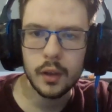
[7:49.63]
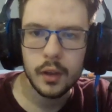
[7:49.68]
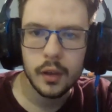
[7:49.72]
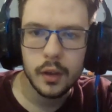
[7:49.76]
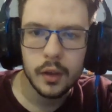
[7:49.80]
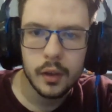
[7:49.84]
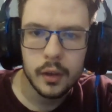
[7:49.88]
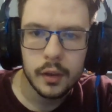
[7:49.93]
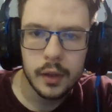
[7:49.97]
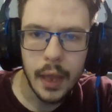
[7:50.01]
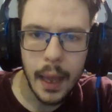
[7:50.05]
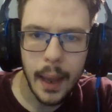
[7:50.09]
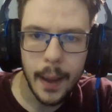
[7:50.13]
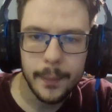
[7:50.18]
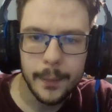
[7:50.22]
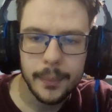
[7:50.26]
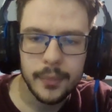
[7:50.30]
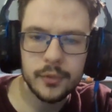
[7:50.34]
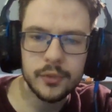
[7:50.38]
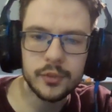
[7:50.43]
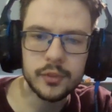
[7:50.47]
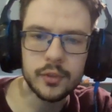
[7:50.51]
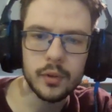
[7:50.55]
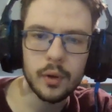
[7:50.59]

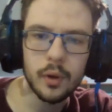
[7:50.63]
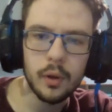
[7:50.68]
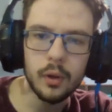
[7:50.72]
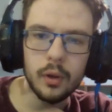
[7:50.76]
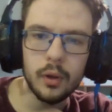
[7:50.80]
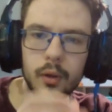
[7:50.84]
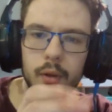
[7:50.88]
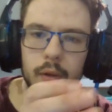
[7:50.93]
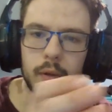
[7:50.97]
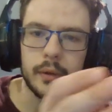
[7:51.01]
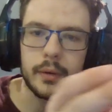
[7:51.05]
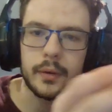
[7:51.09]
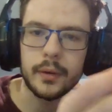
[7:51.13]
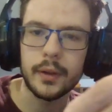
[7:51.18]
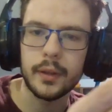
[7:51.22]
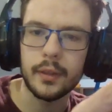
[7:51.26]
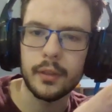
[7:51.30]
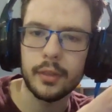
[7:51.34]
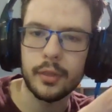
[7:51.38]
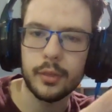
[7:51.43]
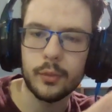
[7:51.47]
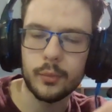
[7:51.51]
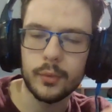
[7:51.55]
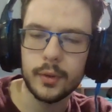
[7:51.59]
Captain's Call. Create
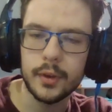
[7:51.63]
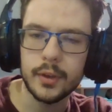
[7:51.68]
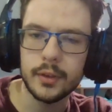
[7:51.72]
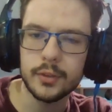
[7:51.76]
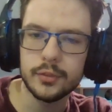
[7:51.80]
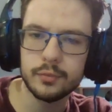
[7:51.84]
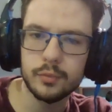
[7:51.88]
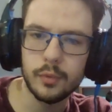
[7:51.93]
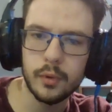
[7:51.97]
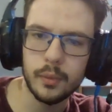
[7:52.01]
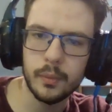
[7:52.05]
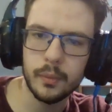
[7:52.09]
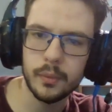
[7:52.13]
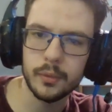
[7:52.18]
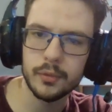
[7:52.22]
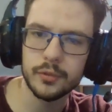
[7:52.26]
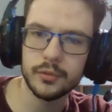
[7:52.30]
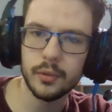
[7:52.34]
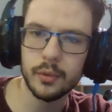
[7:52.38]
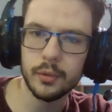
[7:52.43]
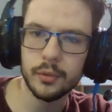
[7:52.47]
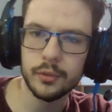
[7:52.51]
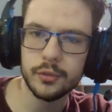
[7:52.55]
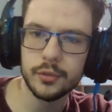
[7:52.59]
3 Swarmwood
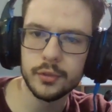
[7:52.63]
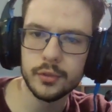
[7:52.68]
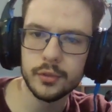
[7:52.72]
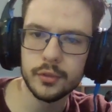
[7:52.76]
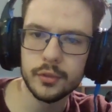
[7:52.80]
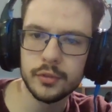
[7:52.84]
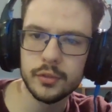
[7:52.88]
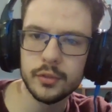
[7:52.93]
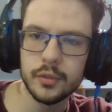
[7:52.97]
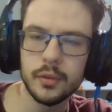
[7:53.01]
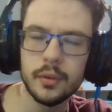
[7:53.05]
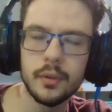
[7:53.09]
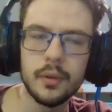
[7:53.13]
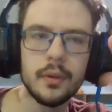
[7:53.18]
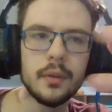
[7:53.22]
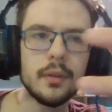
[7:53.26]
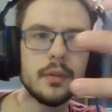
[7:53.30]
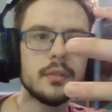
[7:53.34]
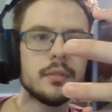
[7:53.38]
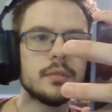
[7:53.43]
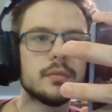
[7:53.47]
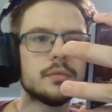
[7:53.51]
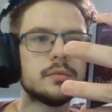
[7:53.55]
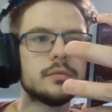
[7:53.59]
Soldiers.
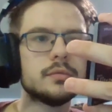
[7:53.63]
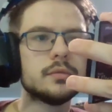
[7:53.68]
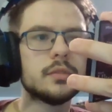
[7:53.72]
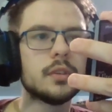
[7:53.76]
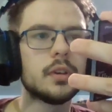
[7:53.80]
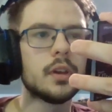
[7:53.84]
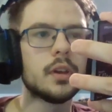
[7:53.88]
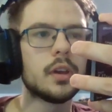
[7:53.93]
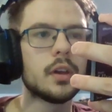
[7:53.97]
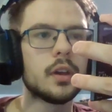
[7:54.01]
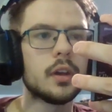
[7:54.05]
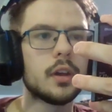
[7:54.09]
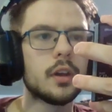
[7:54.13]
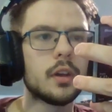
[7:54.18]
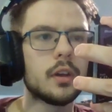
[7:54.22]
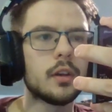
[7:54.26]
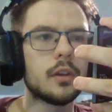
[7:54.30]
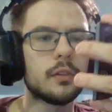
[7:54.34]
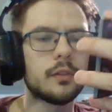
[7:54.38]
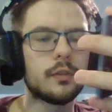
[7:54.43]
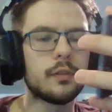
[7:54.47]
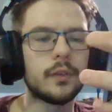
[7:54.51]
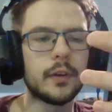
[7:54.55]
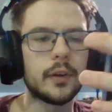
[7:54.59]

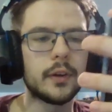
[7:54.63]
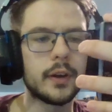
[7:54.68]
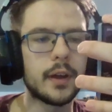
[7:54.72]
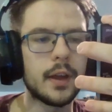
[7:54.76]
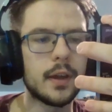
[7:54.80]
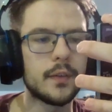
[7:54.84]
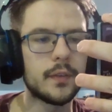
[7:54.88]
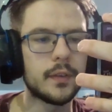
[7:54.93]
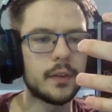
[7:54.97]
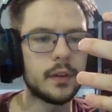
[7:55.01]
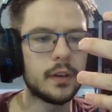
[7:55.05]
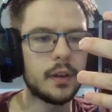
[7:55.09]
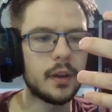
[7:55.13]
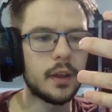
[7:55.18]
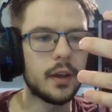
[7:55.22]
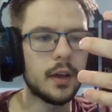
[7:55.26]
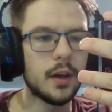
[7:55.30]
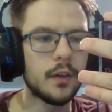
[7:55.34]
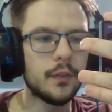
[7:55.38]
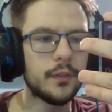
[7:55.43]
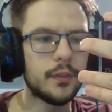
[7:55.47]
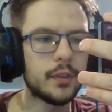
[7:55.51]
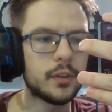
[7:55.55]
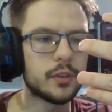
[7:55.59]
Fairhaven
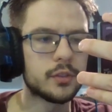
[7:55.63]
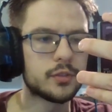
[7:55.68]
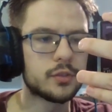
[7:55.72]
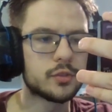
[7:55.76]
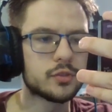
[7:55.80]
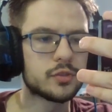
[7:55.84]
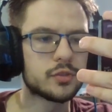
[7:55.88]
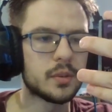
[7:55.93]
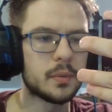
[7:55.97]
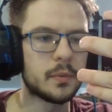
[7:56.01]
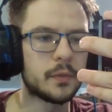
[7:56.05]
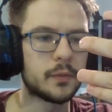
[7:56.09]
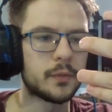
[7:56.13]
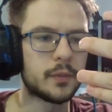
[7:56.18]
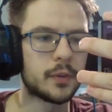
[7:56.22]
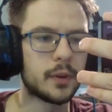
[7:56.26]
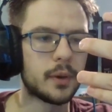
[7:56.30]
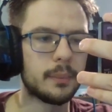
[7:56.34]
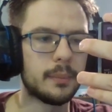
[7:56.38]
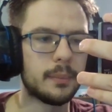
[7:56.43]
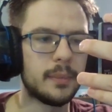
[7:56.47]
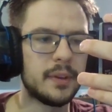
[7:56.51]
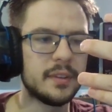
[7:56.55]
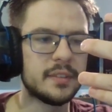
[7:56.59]
Elf. You can search it for a
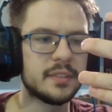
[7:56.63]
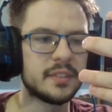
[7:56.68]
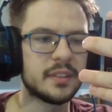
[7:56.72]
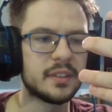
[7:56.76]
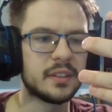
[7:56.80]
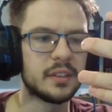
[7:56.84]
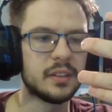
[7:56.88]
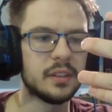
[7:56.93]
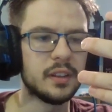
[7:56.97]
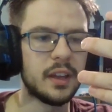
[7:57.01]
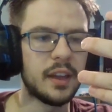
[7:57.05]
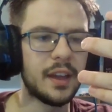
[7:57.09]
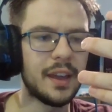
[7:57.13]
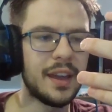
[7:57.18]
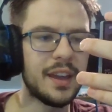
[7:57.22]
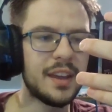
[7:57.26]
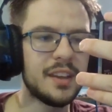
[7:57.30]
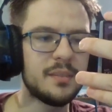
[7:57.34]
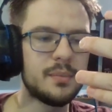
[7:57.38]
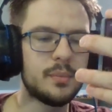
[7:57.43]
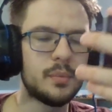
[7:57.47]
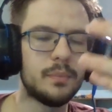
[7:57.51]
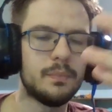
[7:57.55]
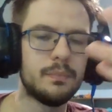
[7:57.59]
basic land.
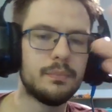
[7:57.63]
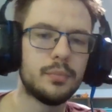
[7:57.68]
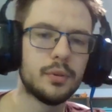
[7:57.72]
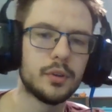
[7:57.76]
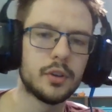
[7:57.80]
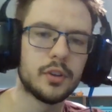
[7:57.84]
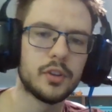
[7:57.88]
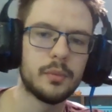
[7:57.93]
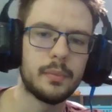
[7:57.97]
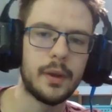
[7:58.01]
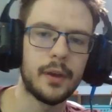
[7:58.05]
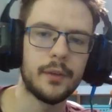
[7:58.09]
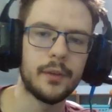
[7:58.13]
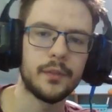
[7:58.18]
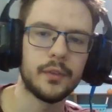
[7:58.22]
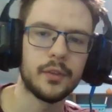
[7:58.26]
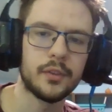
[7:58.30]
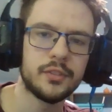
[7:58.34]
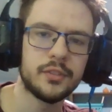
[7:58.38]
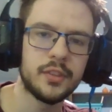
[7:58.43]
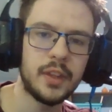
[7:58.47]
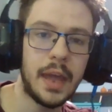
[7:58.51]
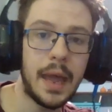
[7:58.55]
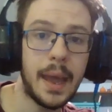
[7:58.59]
Put on the battlefield
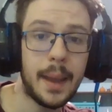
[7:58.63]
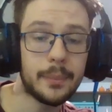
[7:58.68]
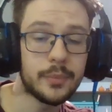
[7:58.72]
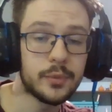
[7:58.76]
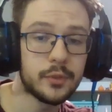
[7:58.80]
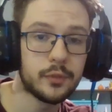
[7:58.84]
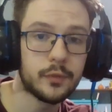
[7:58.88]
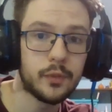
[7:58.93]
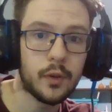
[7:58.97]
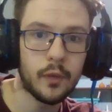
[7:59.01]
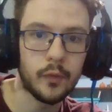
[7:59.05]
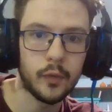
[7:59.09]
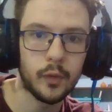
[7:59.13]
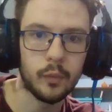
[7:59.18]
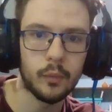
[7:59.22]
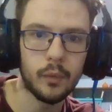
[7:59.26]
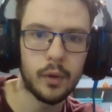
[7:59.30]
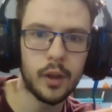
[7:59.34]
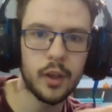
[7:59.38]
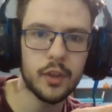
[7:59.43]
tapped. Evolving Wild,